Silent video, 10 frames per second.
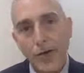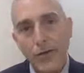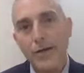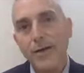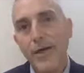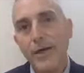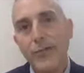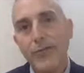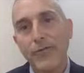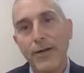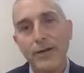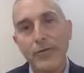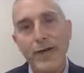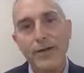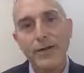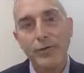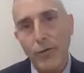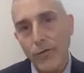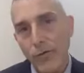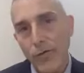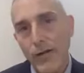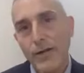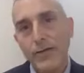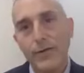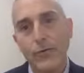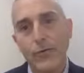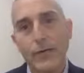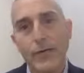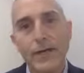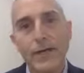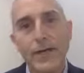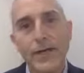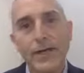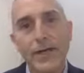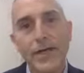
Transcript: already made a profound impact on your overall health and orthopedic health.